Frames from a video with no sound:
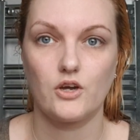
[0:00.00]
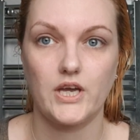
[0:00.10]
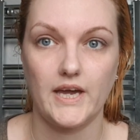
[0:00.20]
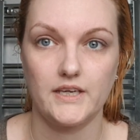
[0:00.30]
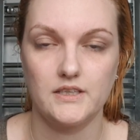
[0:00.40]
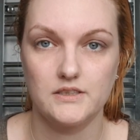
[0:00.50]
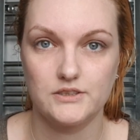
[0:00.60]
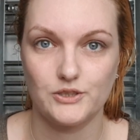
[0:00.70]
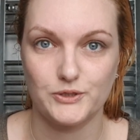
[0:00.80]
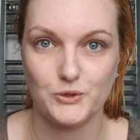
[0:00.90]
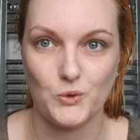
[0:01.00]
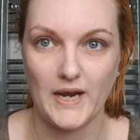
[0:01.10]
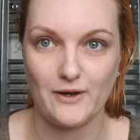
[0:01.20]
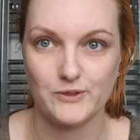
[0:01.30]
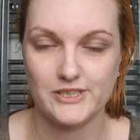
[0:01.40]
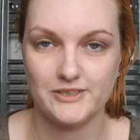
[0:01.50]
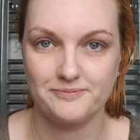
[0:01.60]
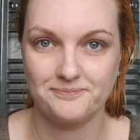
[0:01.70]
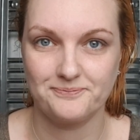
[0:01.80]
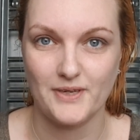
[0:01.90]
Okay, so it's all out
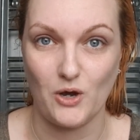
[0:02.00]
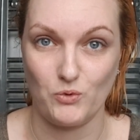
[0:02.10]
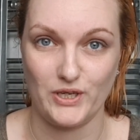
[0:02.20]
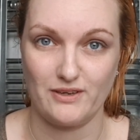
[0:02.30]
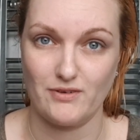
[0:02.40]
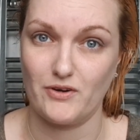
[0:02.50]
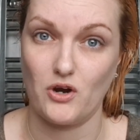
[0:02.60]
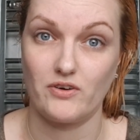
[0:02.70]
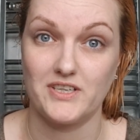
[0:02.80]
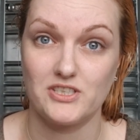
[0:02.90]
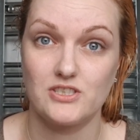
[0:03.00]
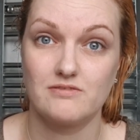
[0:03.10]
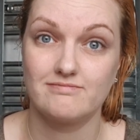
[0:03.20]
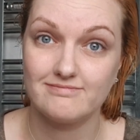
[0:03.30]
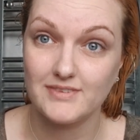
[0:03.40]
and we're looking very orange.